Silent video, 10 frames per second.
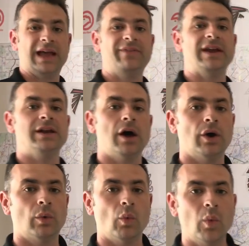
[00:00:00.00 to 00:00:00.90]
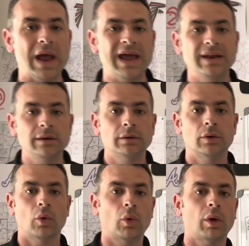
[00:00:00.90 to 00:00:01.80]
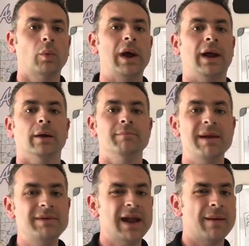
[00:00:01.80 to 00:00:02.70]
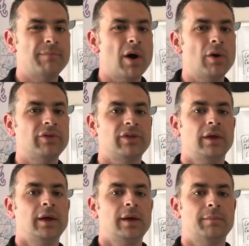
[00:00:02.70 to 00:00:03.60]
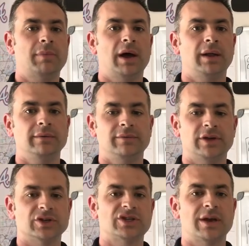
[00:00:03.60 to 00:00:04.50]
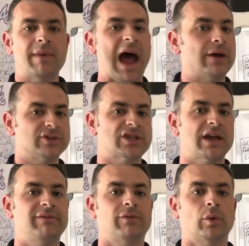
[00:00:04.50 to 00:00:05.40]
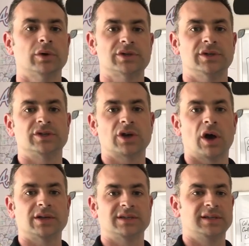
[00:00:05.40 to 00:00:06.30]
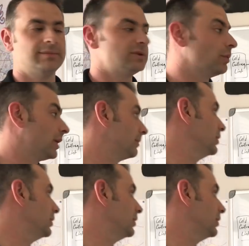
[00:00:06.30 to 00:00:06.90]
and they know when or where. Maybe not both, but there's some outside force that's causing them to want to